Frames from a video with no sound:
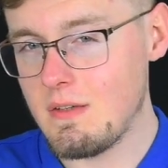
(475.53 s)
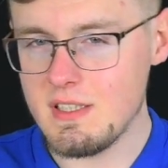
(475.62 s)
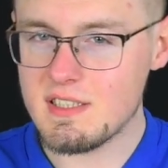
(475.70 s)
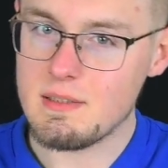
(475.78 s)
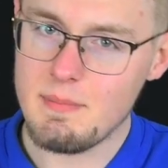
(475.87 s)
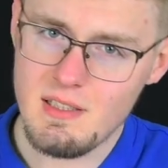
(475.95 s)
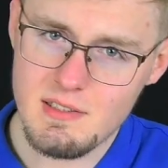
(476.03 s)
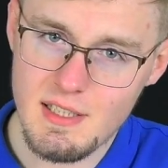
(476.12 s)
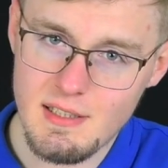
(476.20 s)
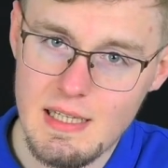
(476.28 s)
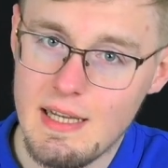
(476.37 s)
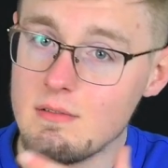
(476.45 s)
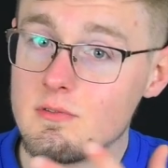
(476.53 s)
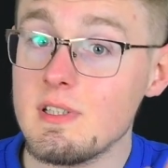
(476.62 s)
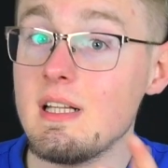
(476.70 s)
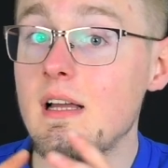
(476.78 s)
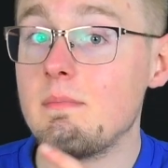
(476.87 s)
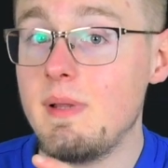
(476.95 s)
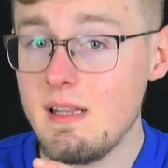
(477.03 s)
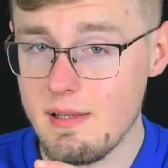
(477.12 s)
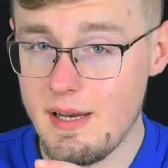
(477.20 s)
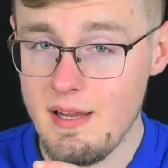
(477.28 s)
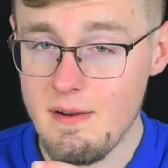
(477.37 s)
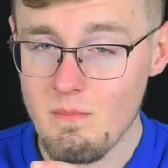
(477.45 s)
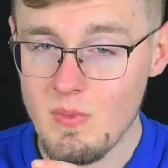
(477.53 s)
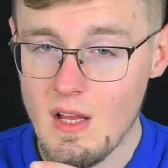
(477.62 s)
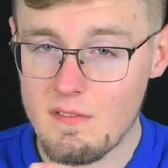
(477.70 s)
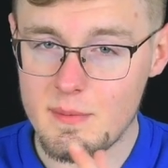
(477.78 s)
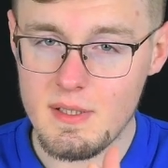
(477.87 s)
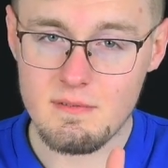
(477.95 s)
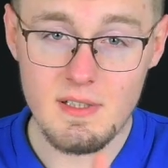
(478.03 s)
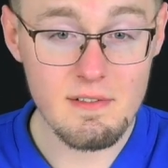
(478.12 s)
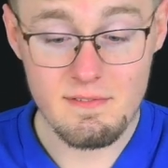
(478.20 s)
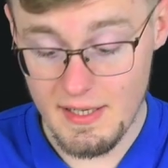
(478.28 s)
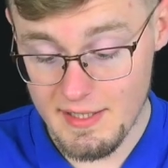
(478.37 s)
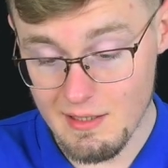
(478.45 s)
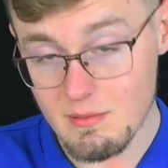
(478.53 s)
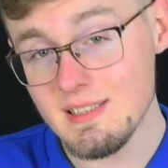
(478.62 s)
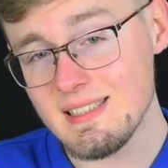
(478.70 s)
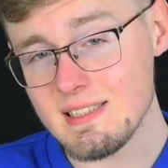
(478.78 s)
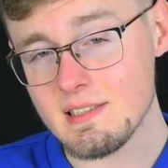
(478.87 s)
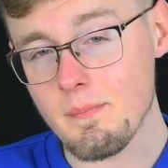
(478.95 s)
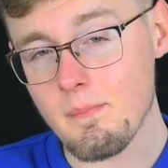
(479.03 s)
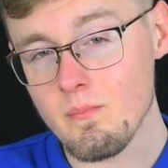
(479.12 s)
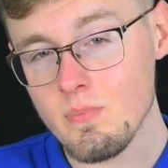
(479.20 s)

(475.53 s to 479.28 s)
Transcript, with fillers: of a stability and reliability from a Wi-Fi camera system,